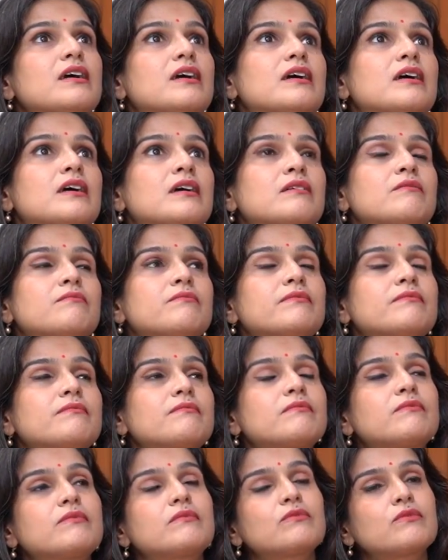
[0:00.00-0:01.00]
gone
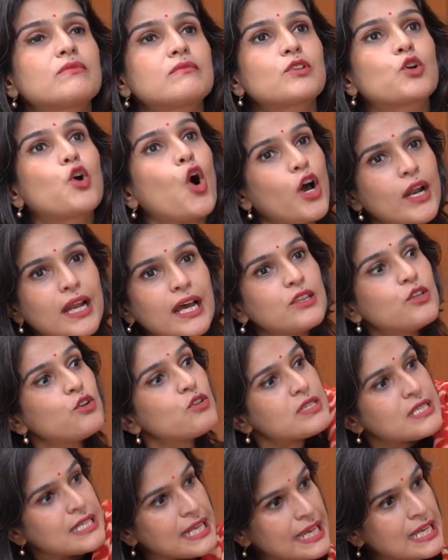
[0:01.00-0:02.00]
are
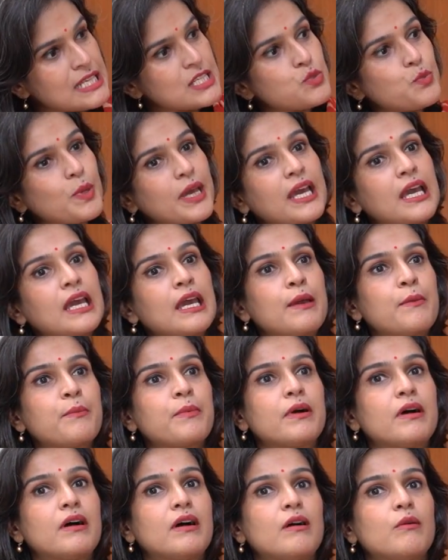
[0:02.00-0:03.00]
those days
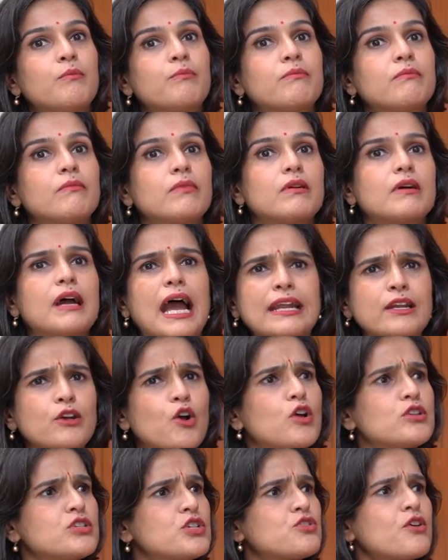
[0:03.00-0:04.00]
where
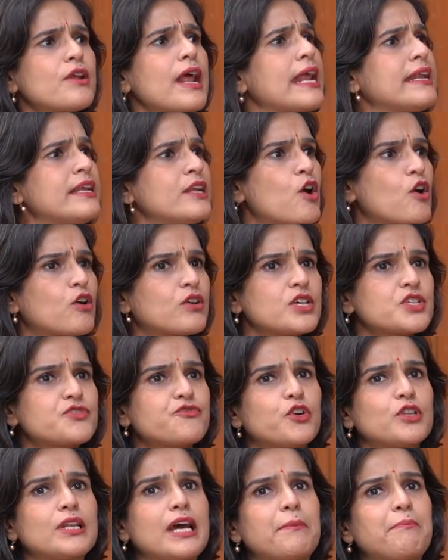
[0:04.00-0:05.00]
gynecologists or any
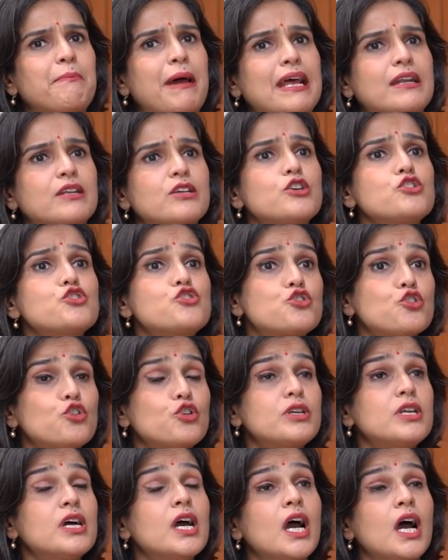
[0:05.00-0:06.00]
doctors for that matter
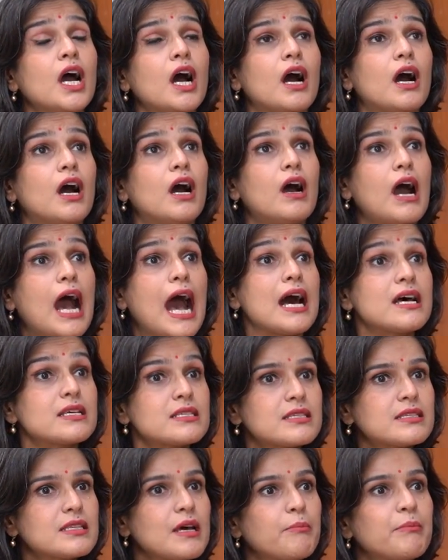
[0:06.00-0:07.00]
should
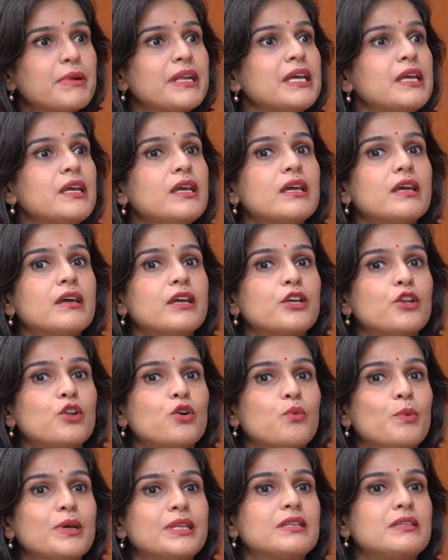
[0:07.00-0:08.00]
ask somebody
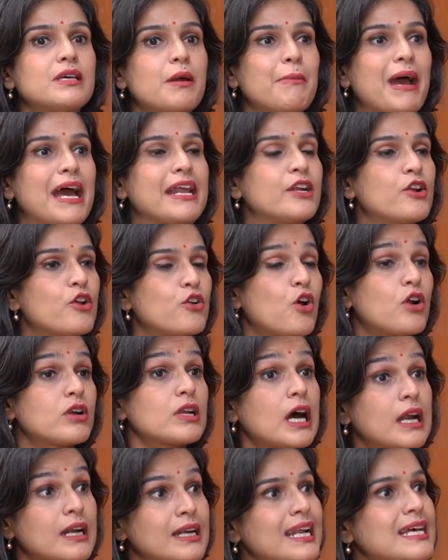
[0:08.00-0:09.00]
whether they're married or
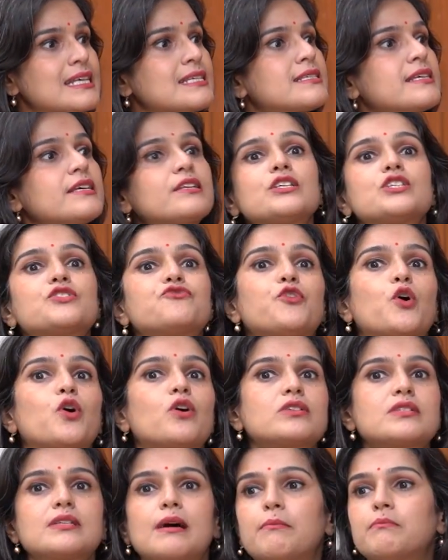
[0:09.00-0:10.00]
not, unless it is
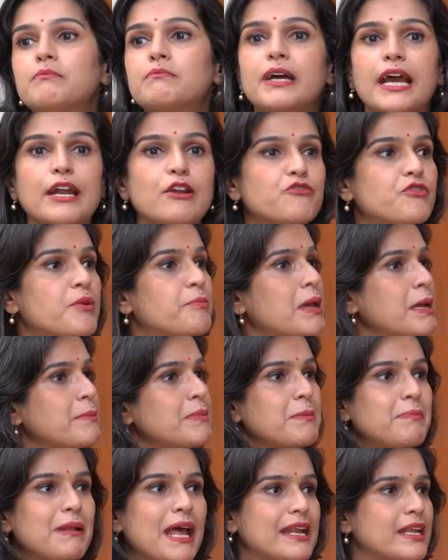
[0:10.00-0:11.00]
for some kind of a
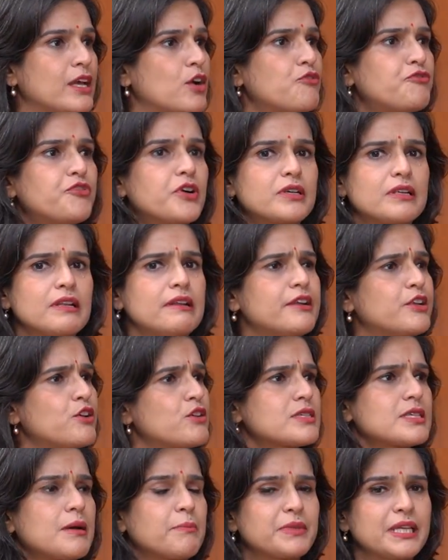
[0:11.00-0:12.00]
baby planning or fertility
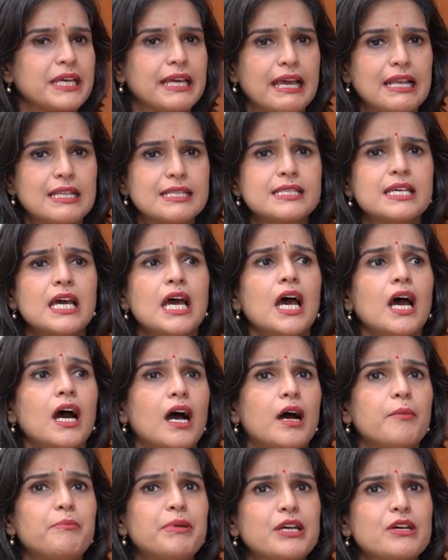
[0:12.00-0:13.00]
or something else,
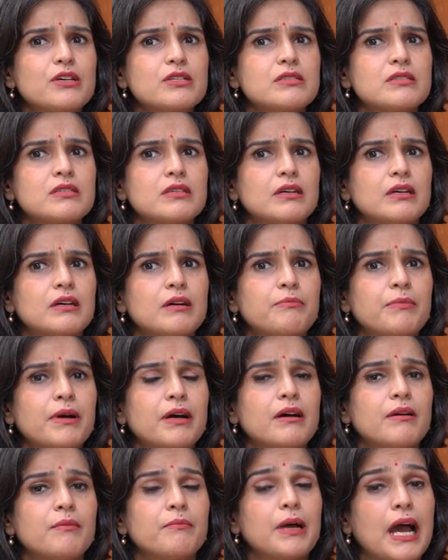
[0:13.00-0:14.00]
because
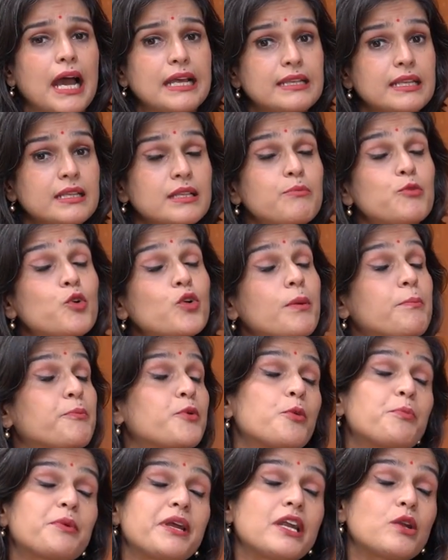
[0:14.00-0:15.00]
I think the more
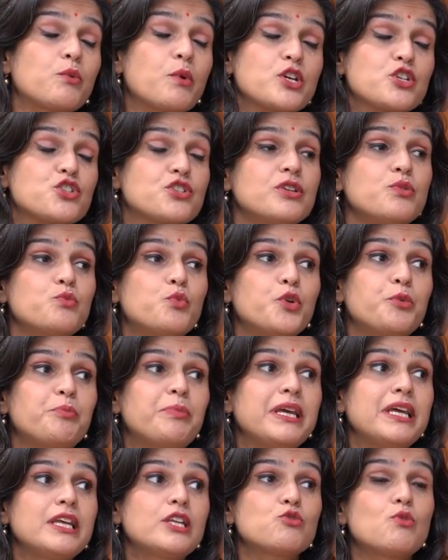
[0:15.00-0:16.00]
appropriate question would
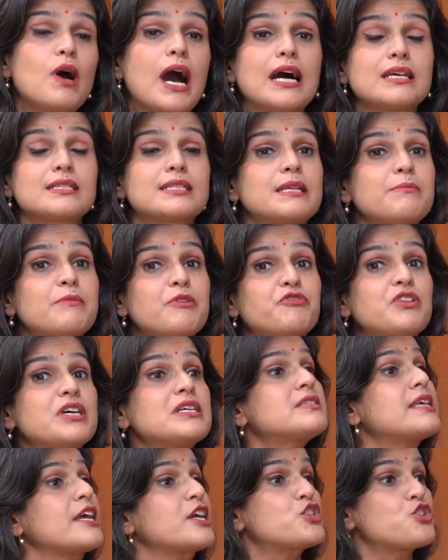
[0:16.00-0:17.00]
be to ask them if
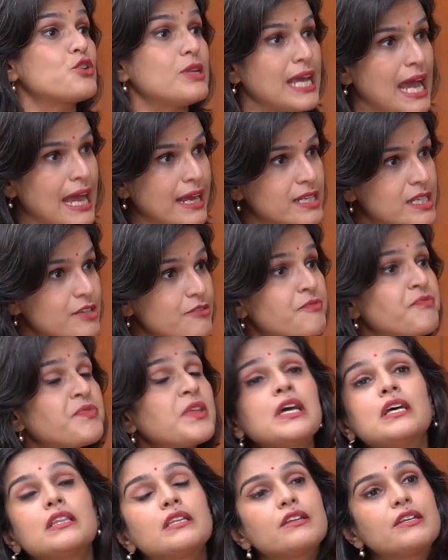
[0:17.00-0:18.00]
they're sexually active.
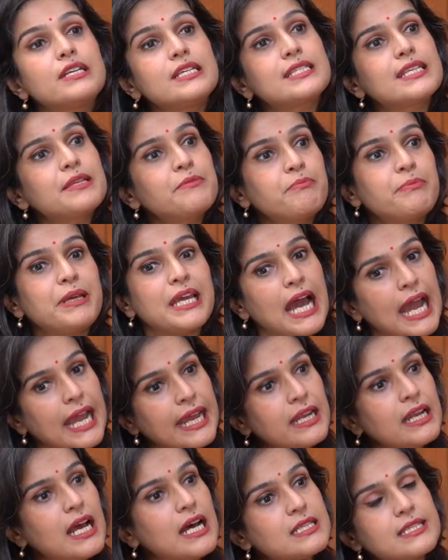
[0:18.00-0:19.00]
The reason
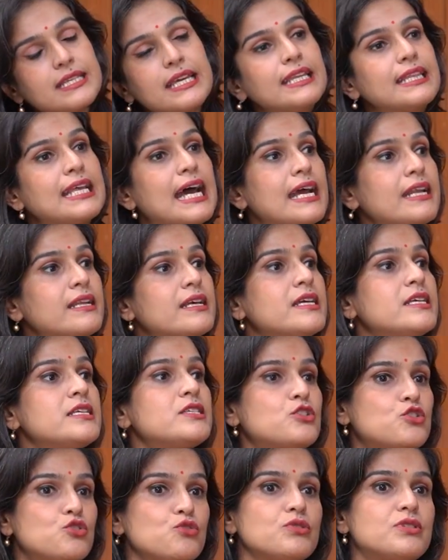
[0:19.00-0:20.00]
behind asking that
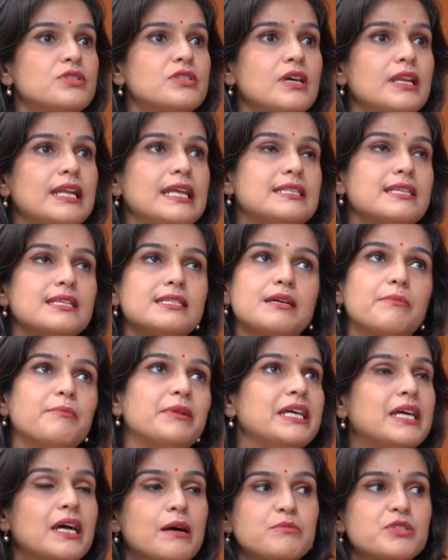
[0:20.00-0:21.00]
is to let's say
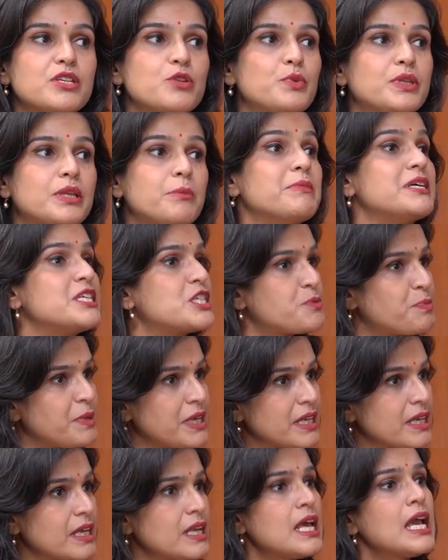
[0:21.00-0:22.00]
somebody comes in with a missed
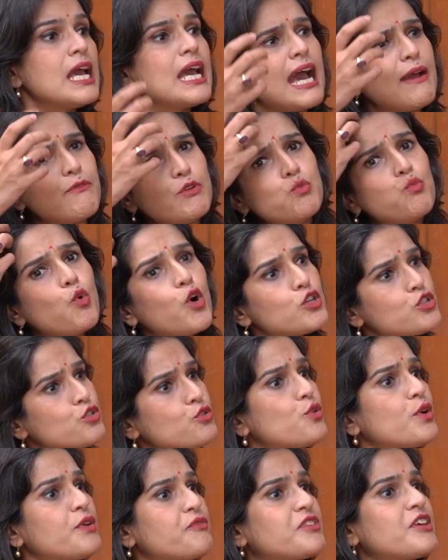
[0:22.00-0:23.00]
period, I would want
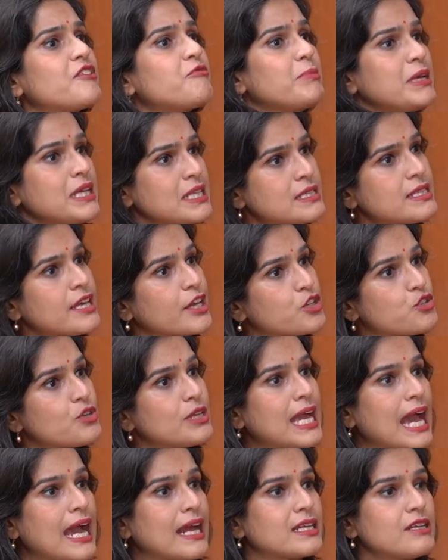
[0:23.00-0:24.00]
to know if they've been
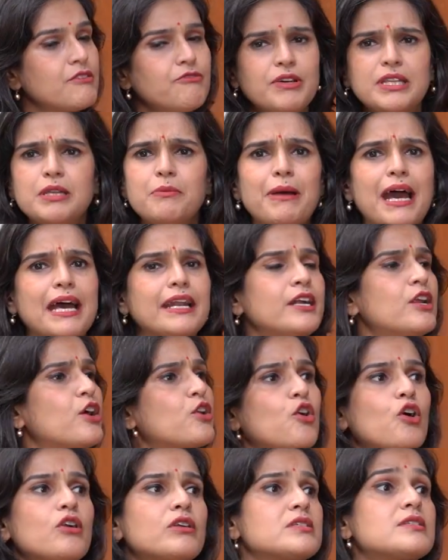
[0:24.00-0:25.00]
sexually active. Whether married
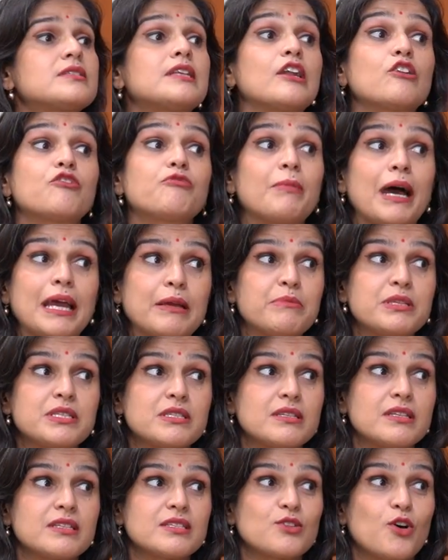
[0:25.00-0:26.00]
or not is none of my
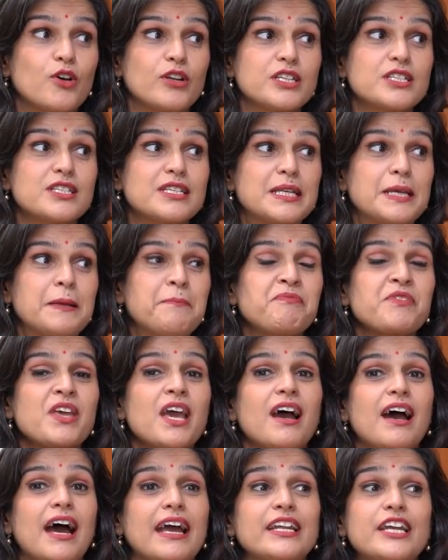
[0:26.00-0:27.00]
business, honestly,
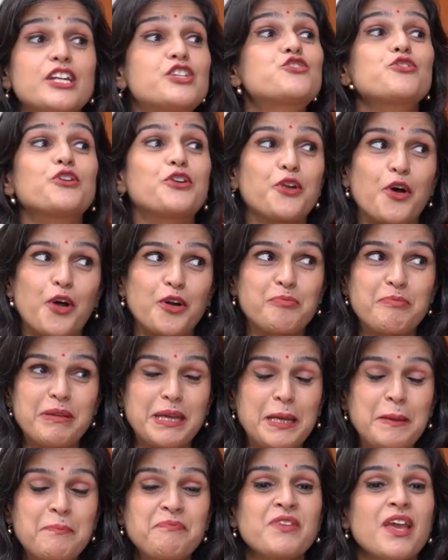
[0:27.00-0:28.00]
and it should not
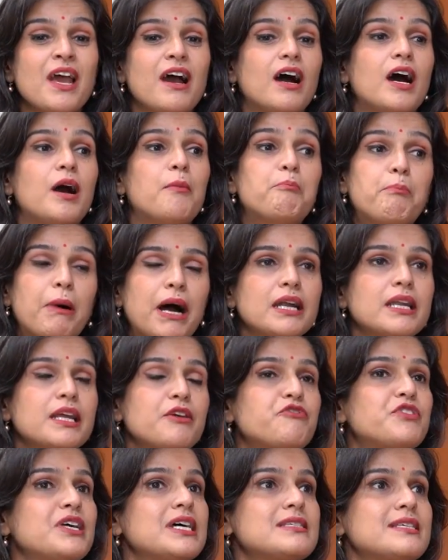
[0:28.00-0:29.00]
be, but
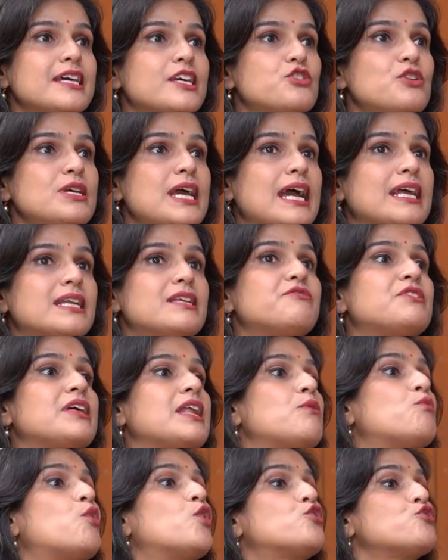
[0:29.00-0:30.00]
if they're sexually active,
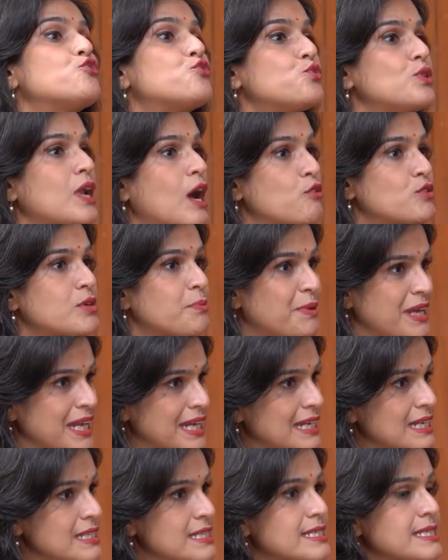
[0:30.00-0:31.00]
then I want to rule out a
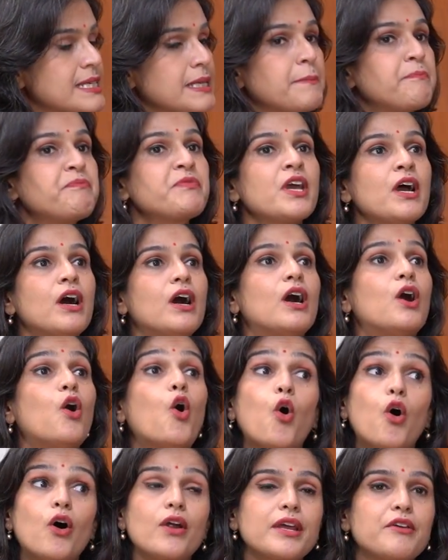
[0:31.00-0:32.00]
pregnancy,
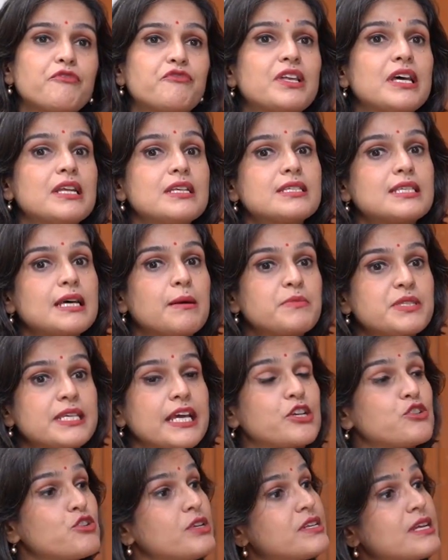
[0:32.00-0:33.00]
or if there is some
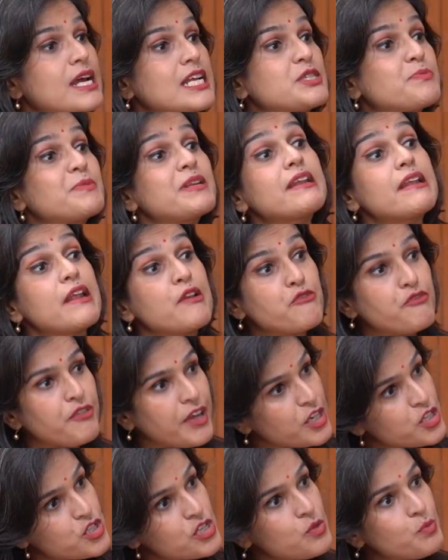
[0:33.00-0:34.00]
sexually transmitted
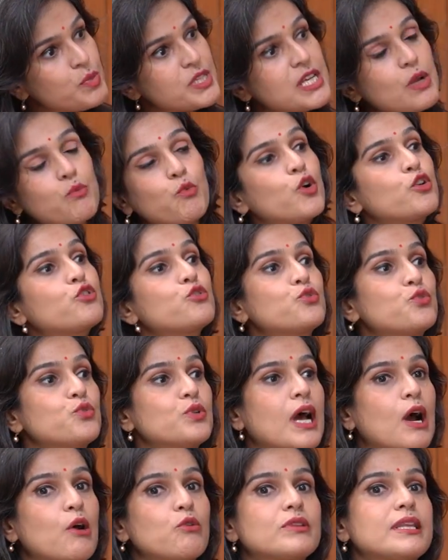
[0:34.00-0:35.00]
infection which I want to
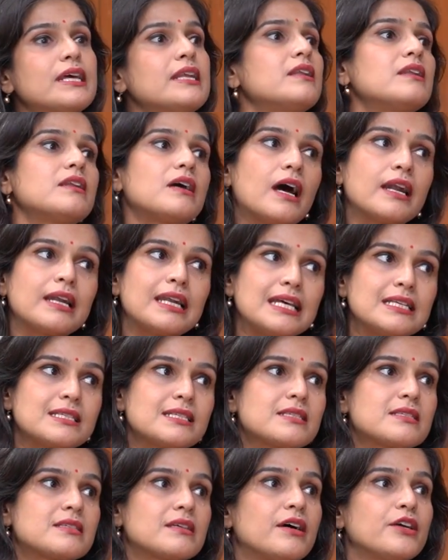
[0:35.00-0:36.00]
rule out, then
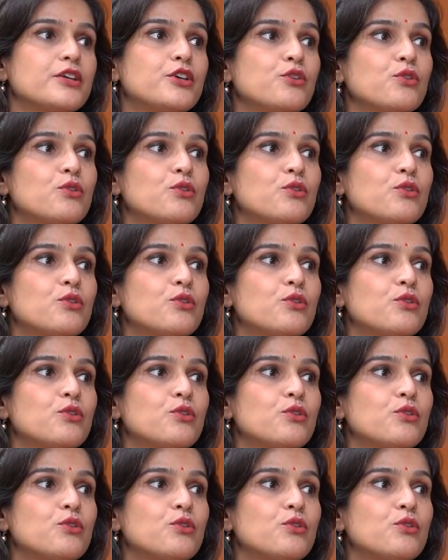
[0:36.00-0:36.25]
unless I